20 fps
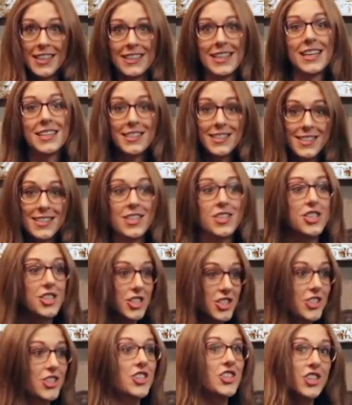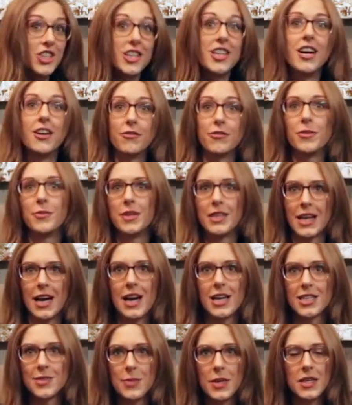that decision should come from the
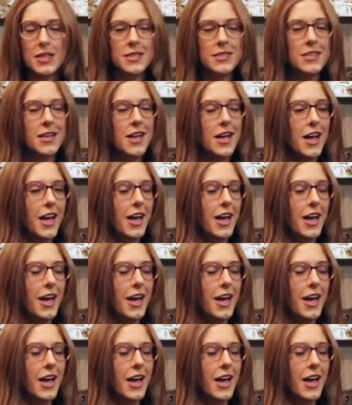tax base.